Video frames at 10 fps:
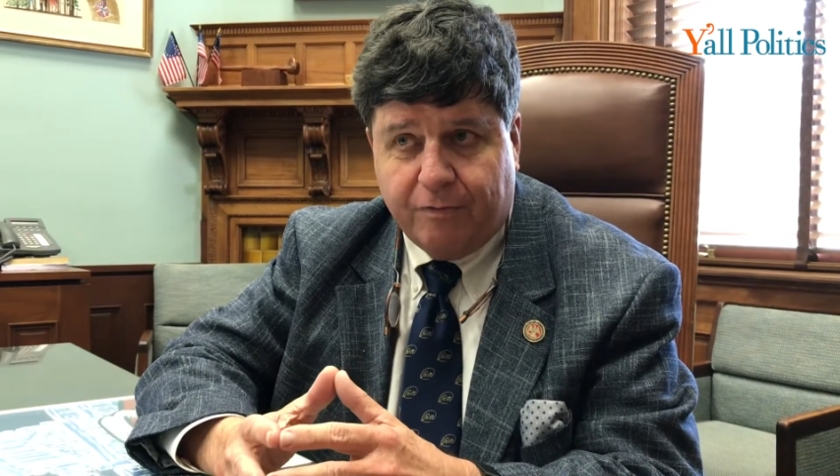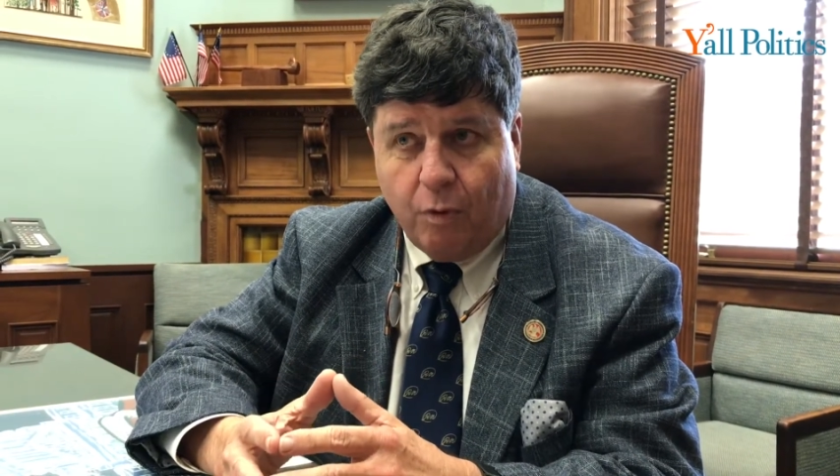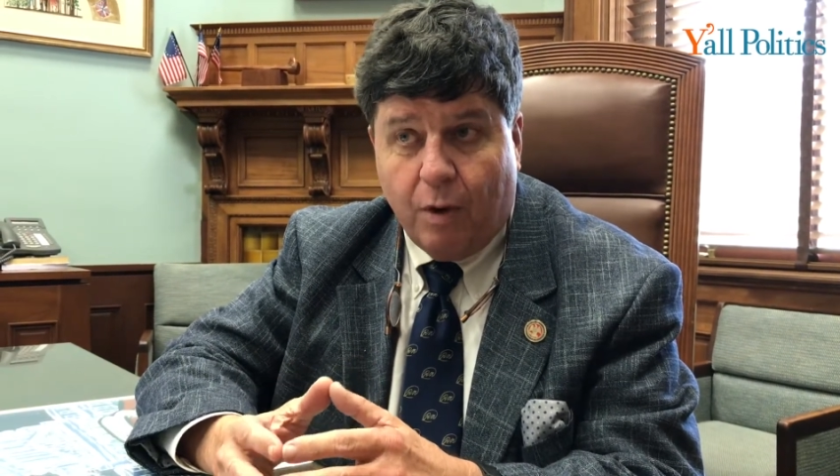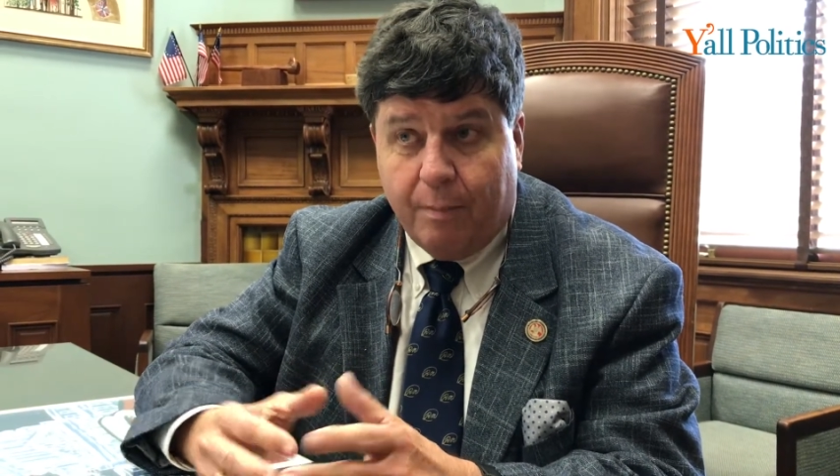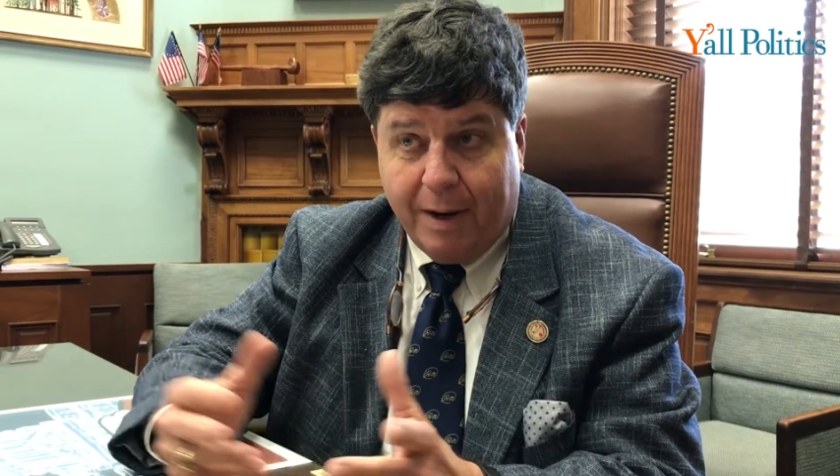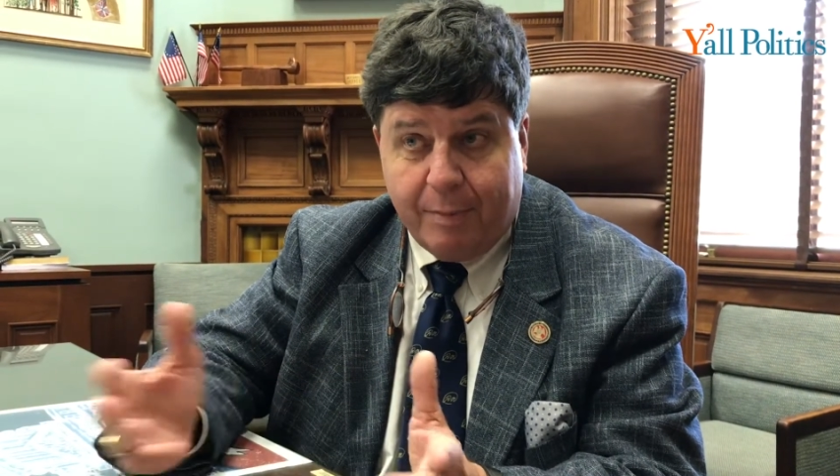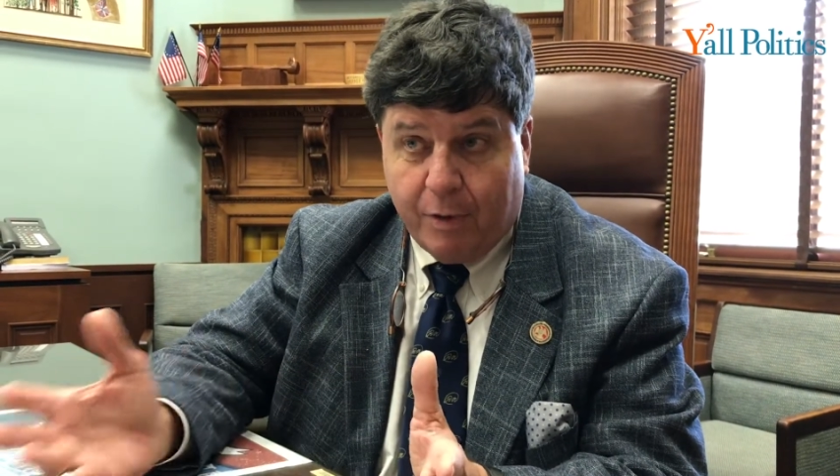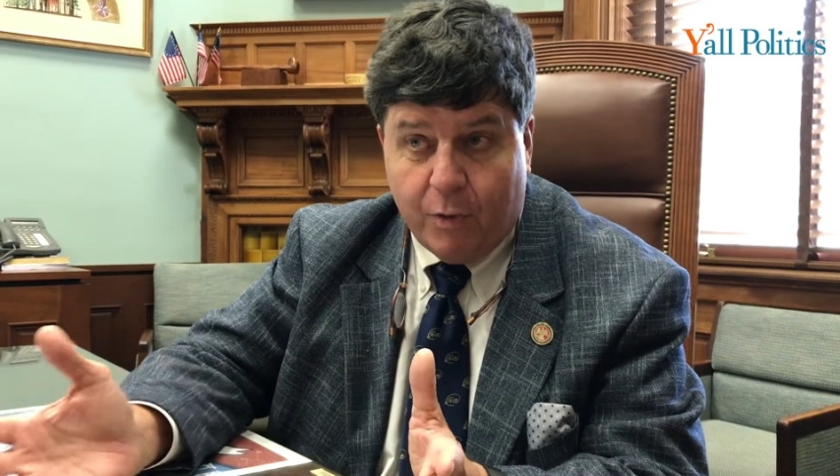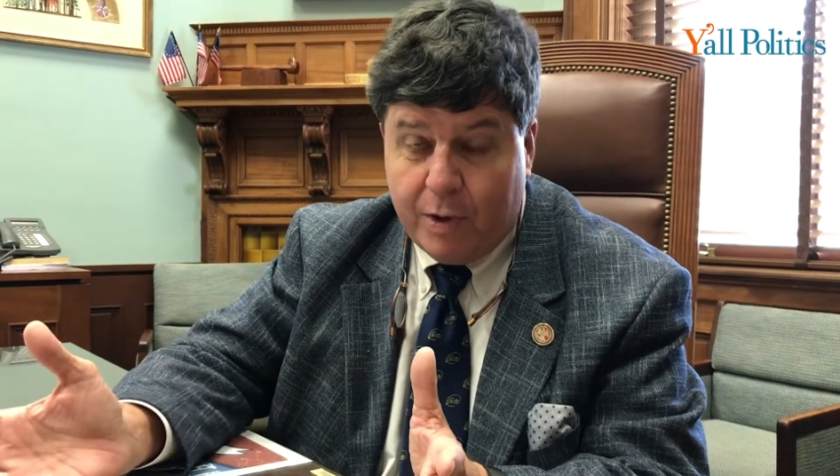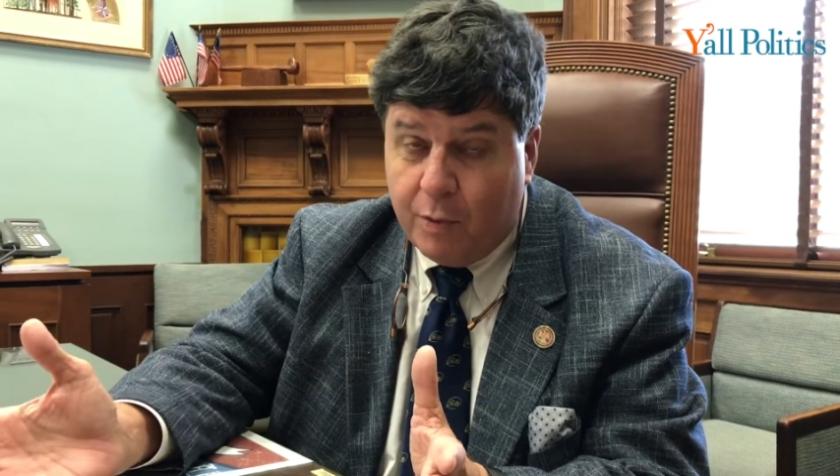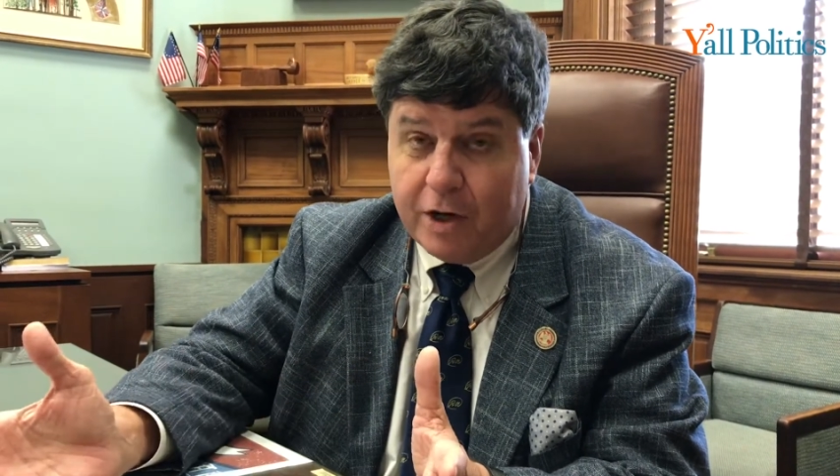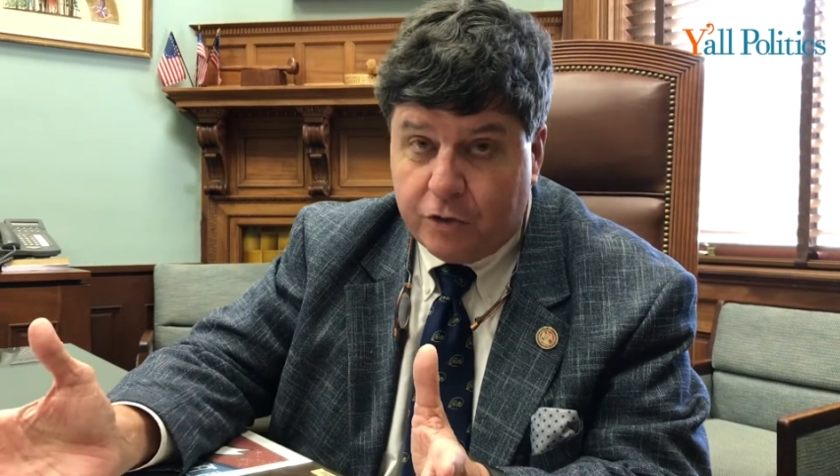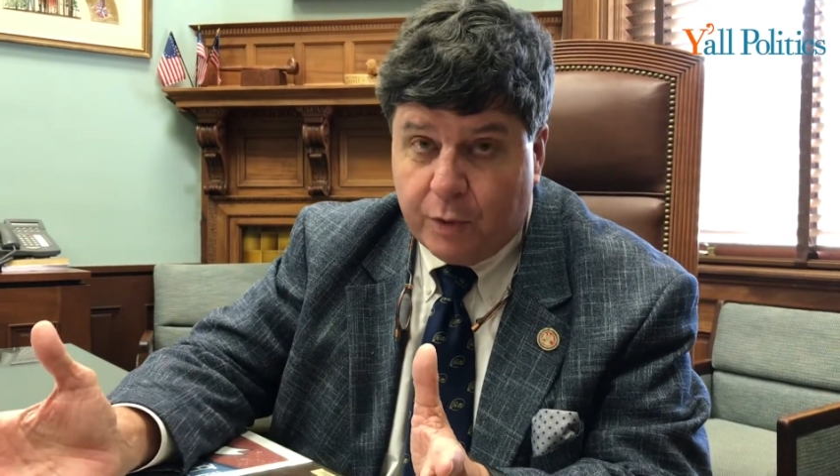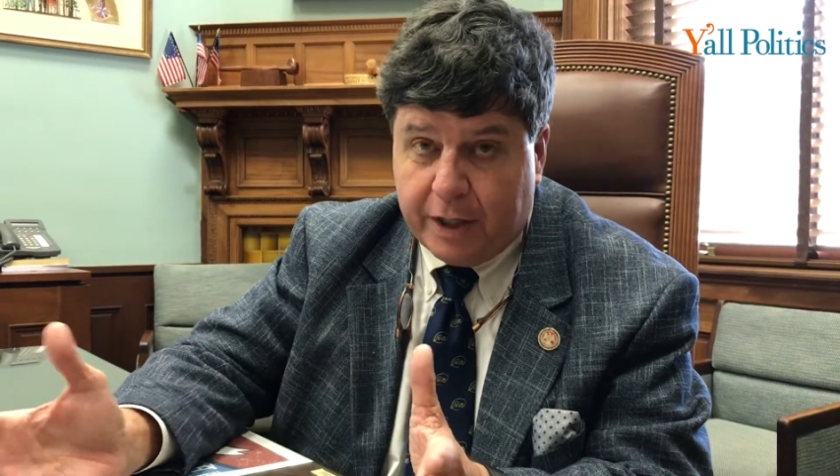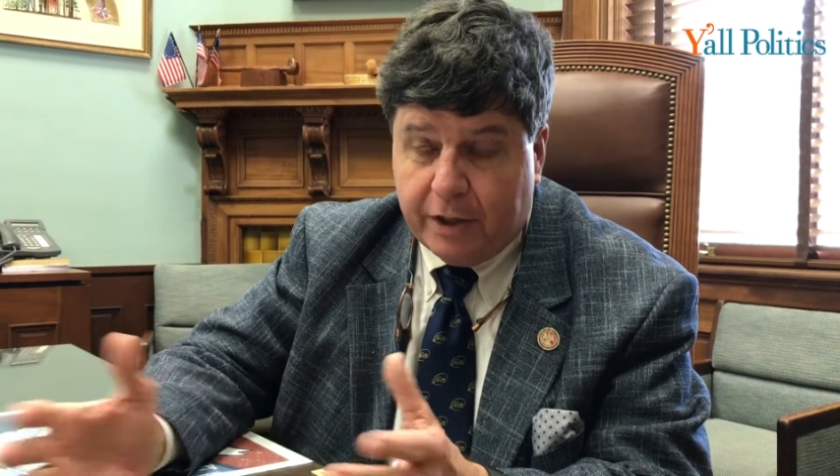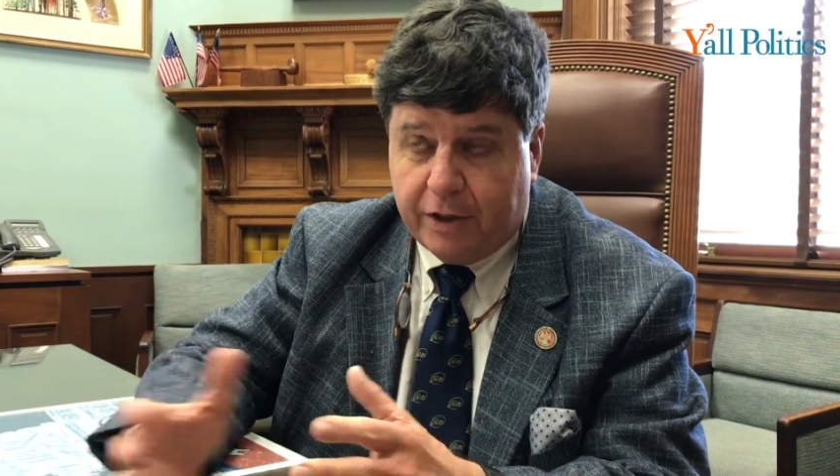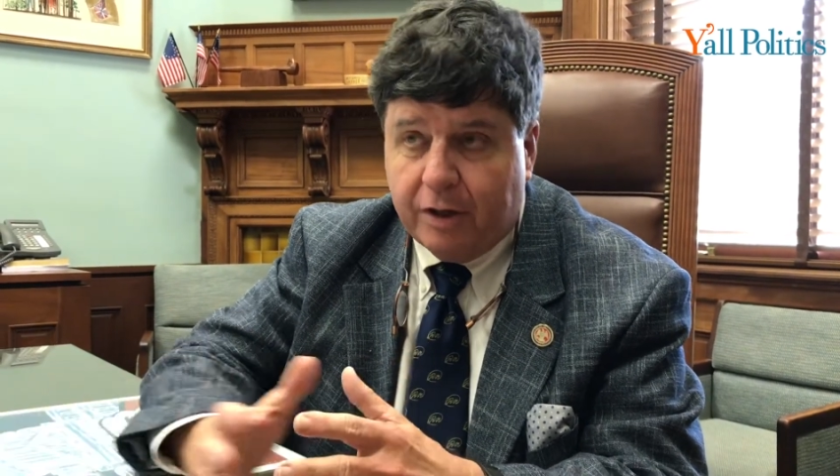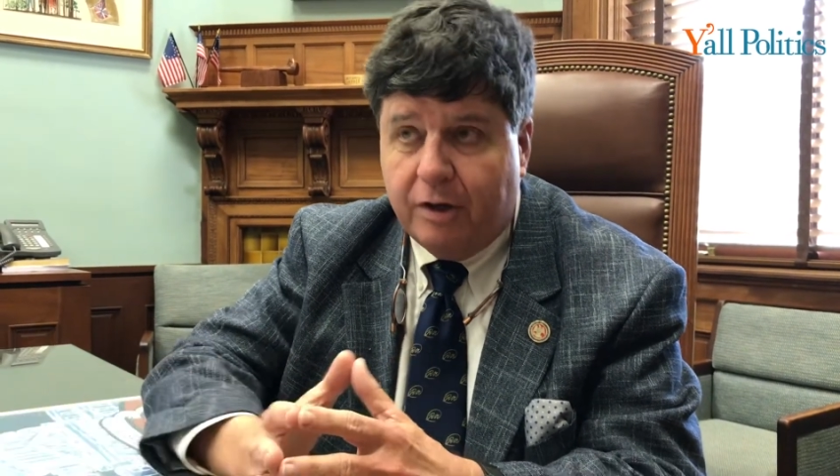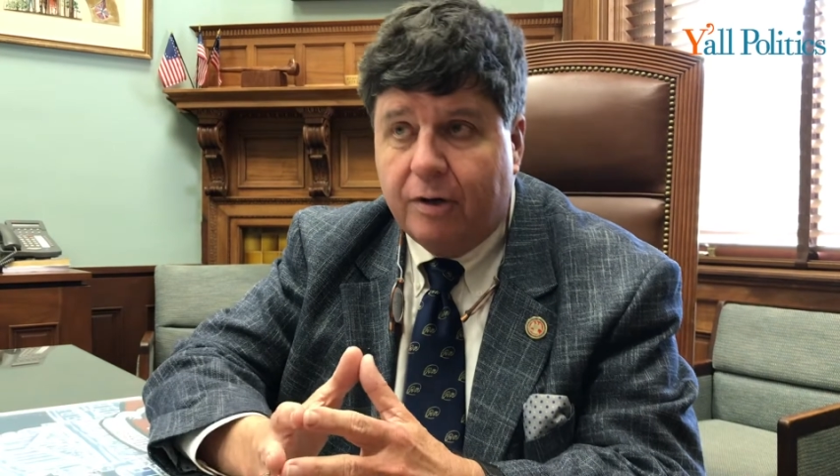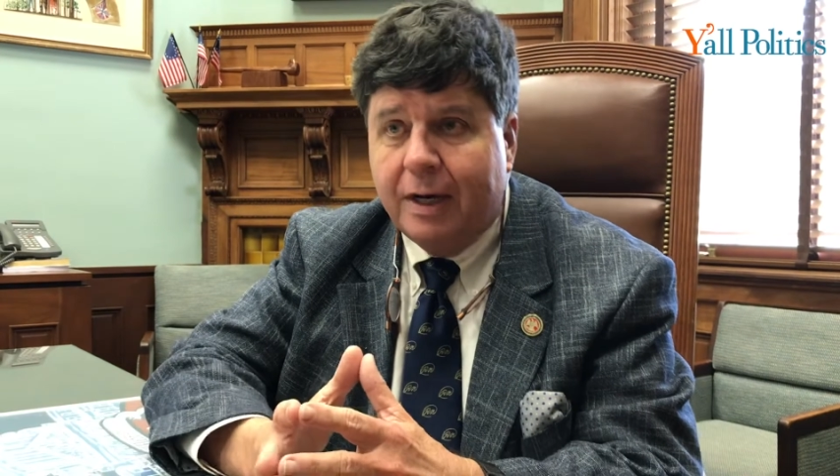for what maybe we wish we could
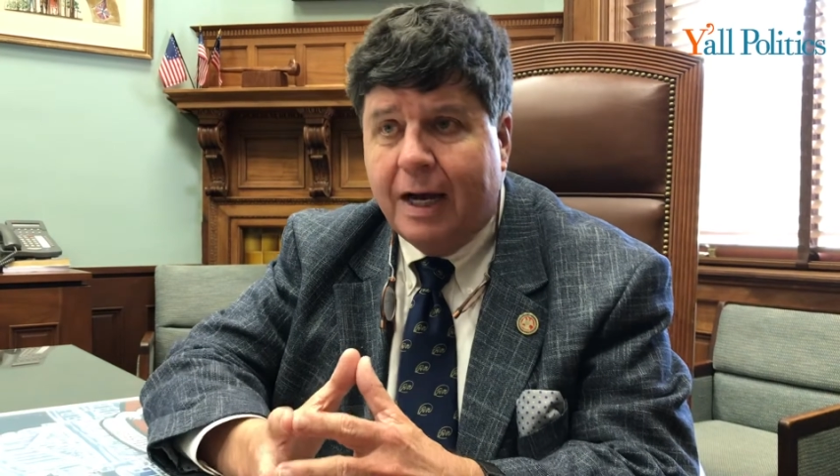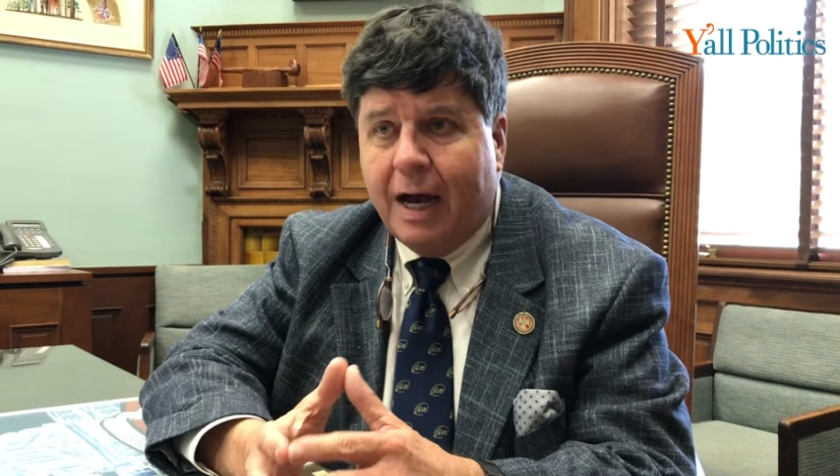do.